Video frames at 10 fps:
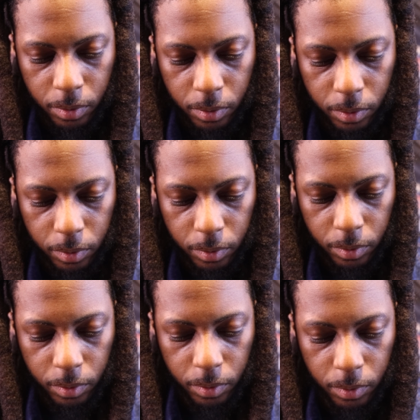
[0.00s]
getting
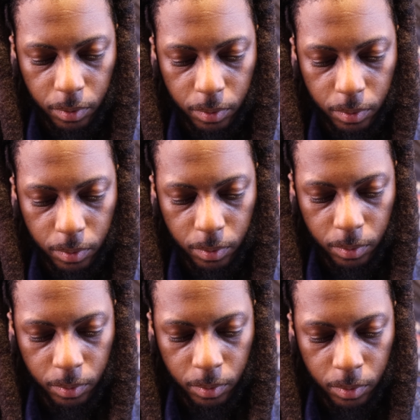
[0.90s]
fed
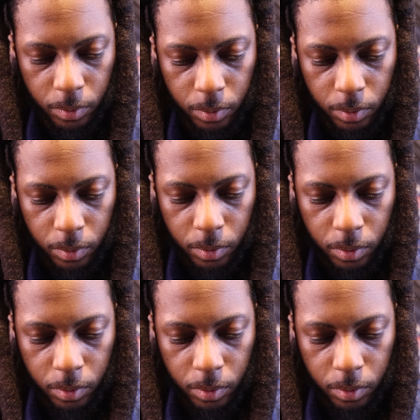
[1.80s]
inside.